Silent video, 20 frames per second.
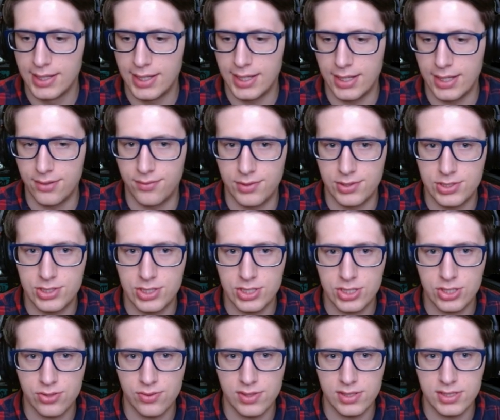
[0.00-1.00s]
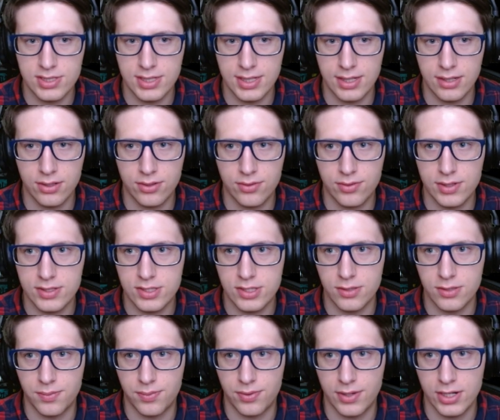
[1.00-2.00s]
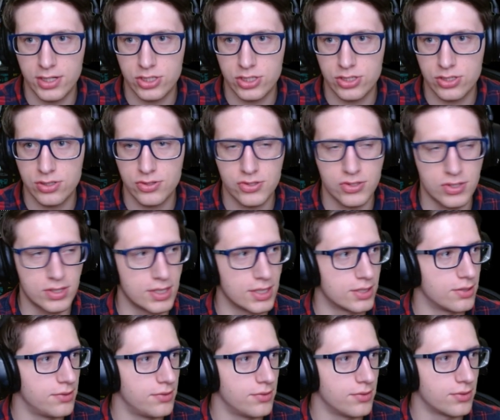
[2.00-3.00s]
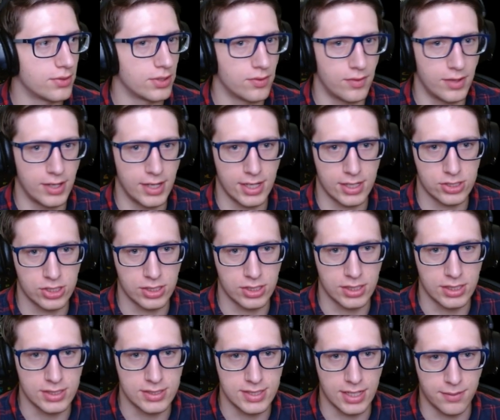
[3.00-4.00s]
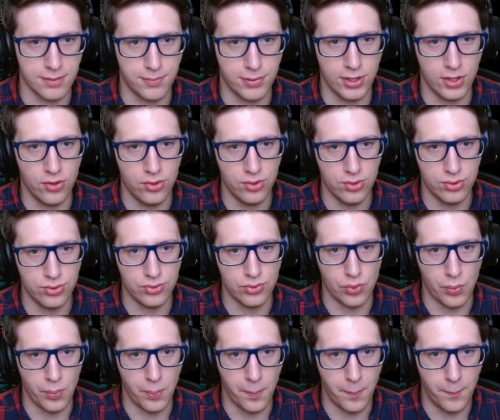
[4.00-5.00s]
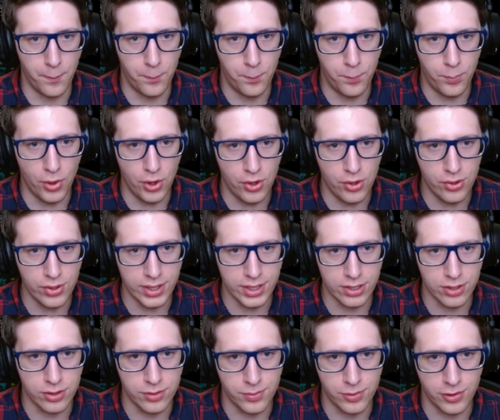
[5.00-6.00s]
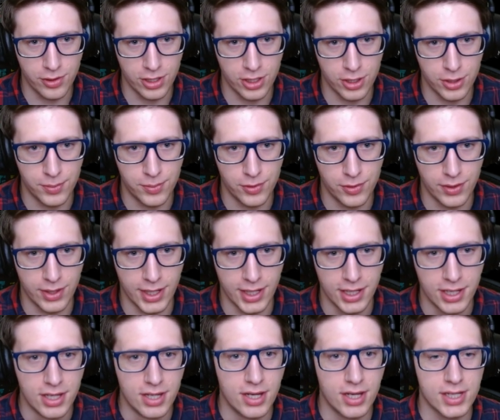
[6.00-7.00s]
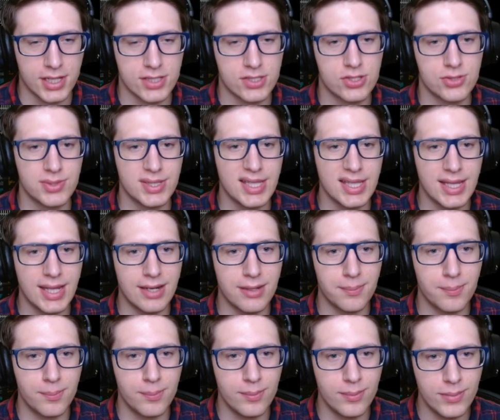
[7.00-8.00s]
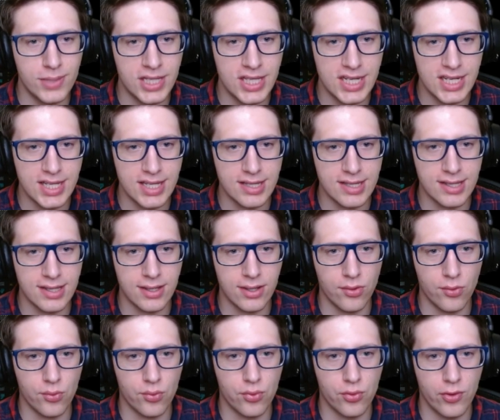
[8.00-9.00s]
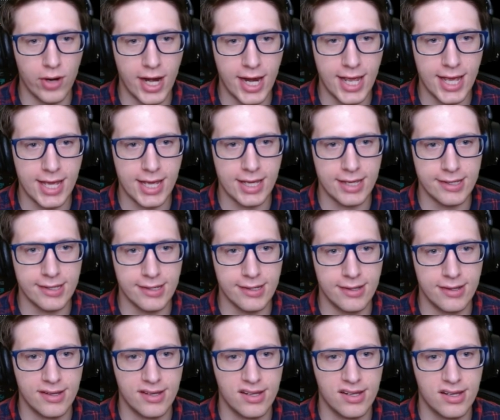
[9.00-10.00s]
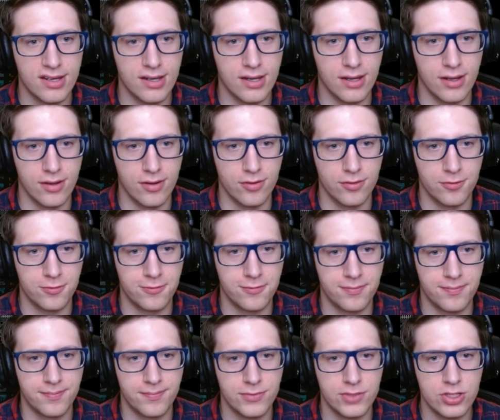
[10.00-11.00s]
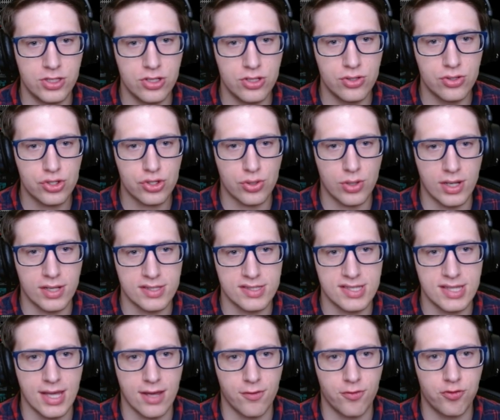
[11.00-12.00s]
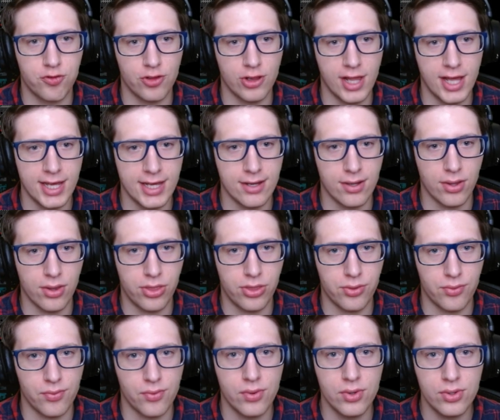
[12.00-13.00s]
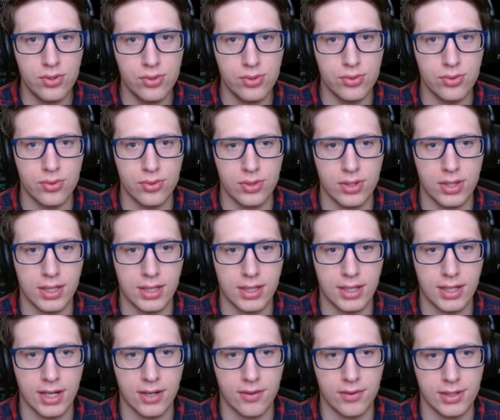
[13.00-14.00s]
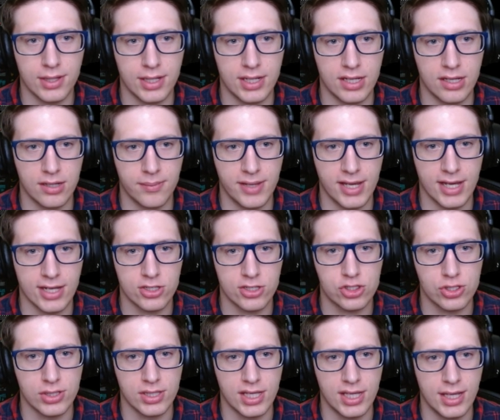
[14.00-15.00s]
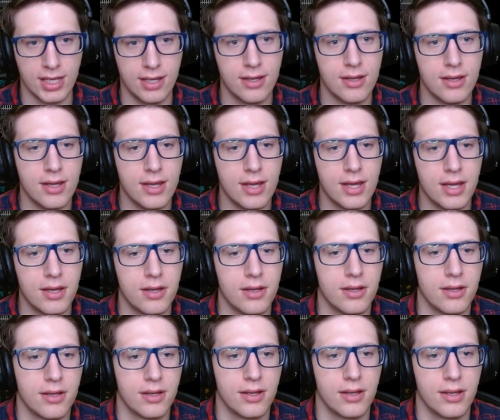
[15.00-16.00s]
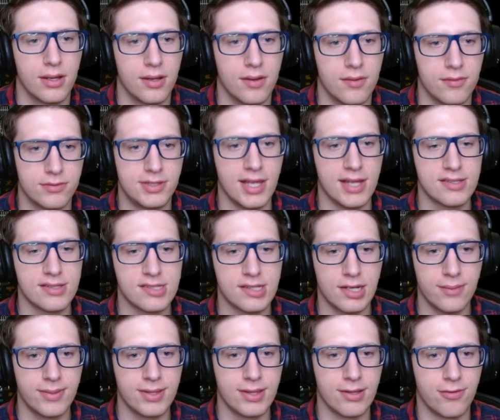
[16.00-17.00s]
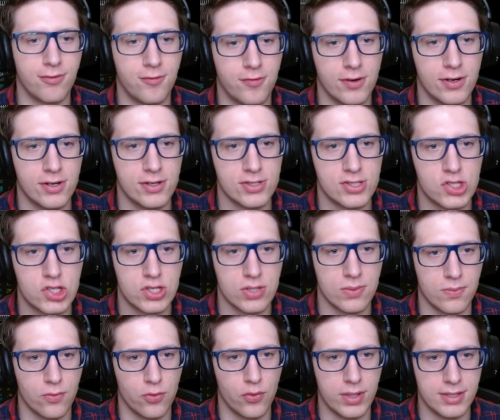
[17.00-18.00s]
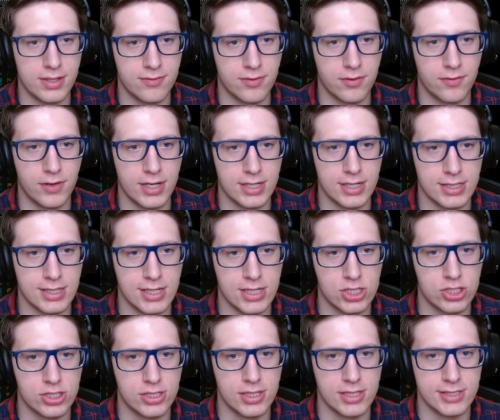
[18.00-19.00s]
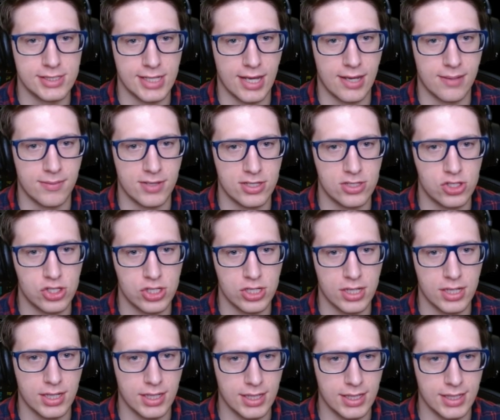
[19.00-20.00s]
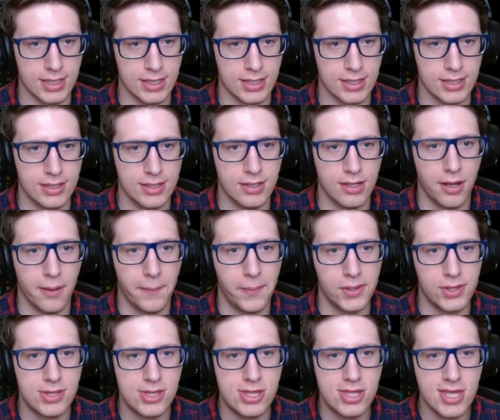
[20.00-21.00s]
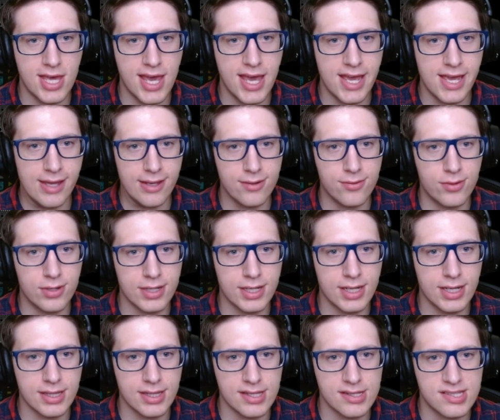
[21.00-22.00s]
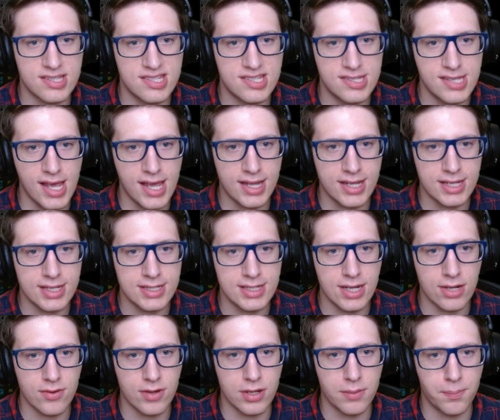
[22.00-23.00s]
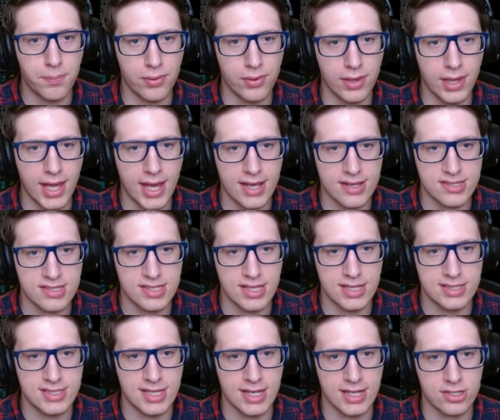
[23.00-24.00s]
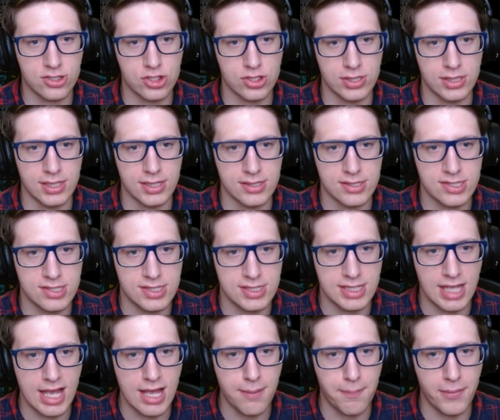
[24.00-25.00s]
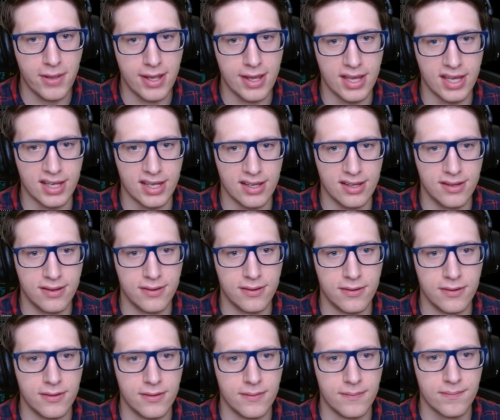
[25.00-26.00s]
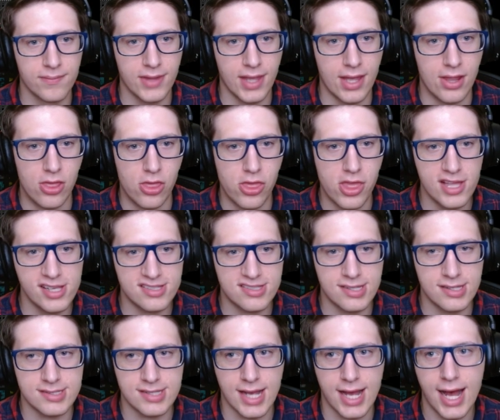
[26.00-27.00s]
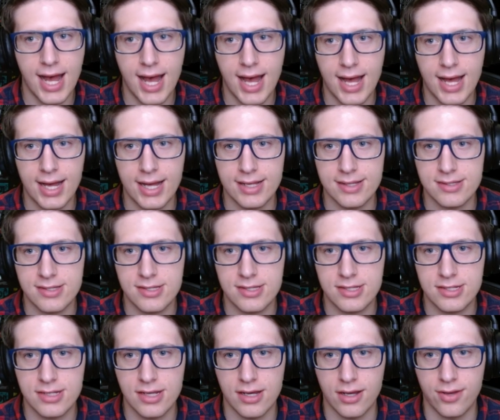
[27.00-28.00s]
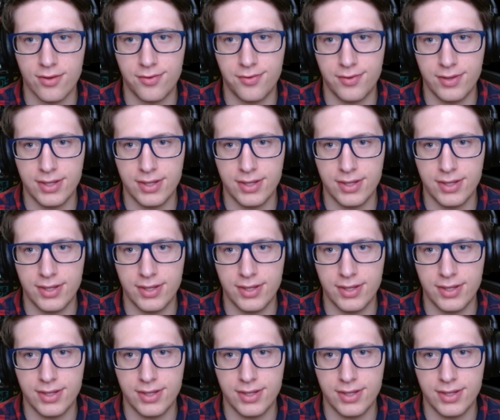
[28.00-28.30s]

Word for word: And we're just going to increase the pressure so that the nuclear reaction can take Oh! Boy, oh boy, oh boy! Okay, so we get that immediate ray of neutrons that fly out through the Carolinium, actually, that's going to be the first wave of radiation and damage. Uh, but then we're getting this secondary blast that's actually escaping. And this is hot stuff.